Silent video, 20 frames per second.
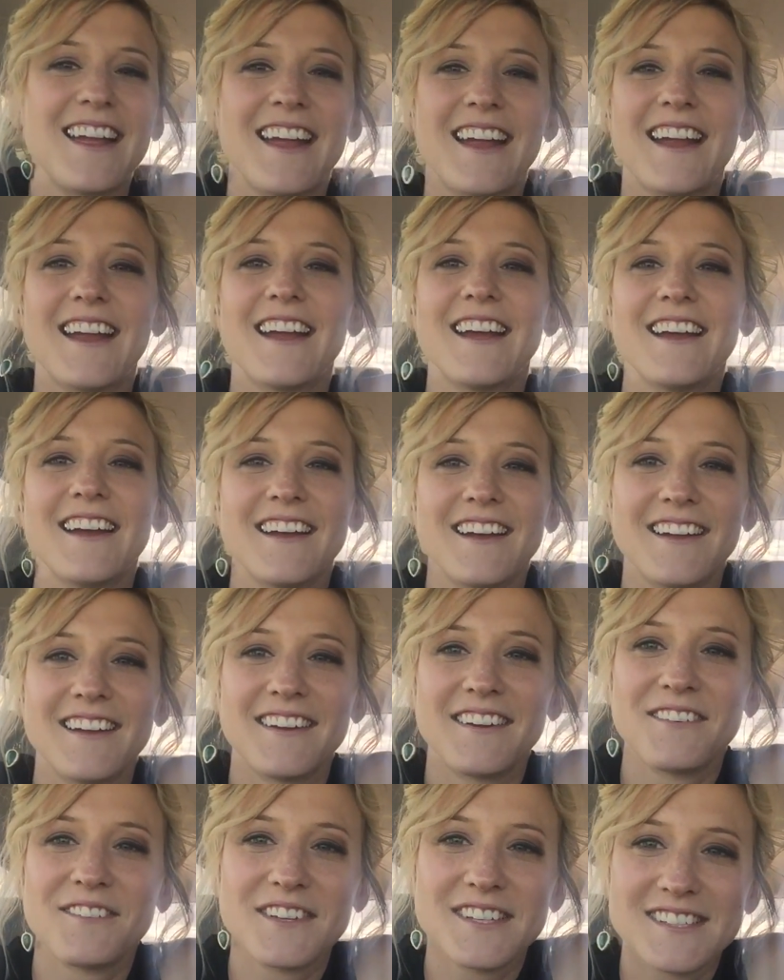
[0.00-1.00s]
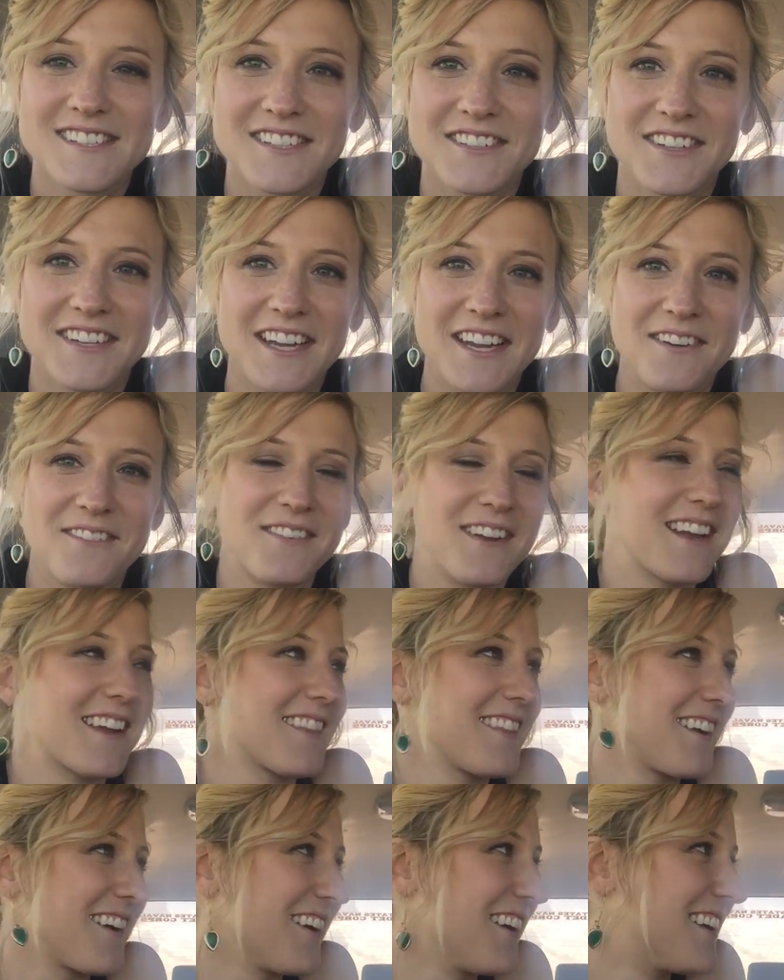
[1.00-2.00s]
And we still can't make
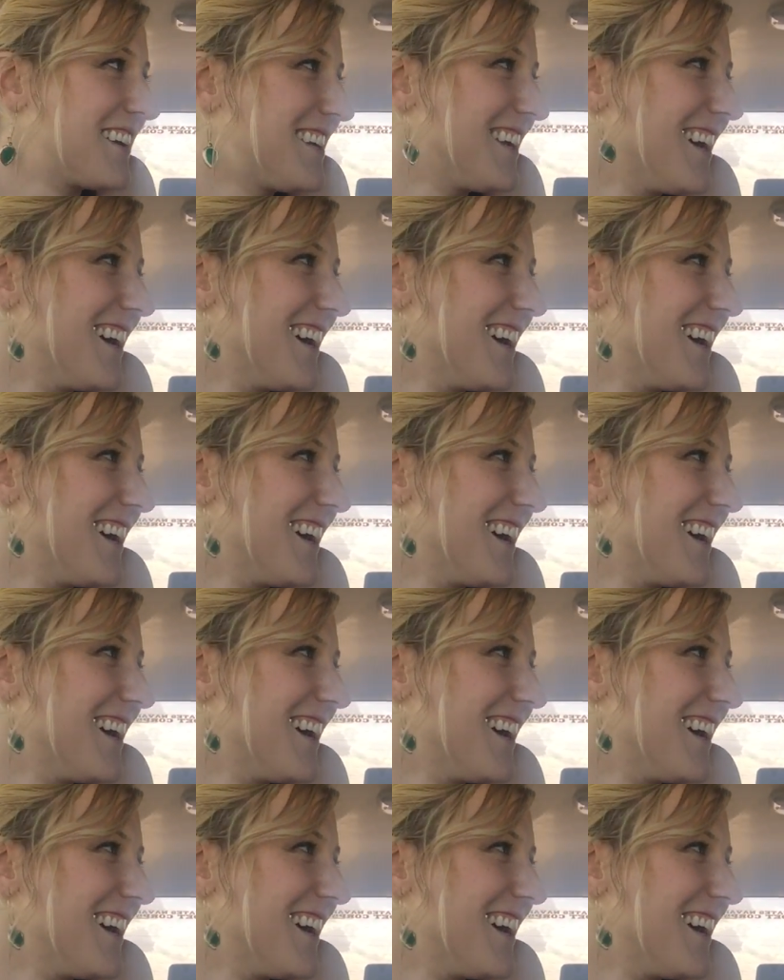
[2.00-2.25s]
it there.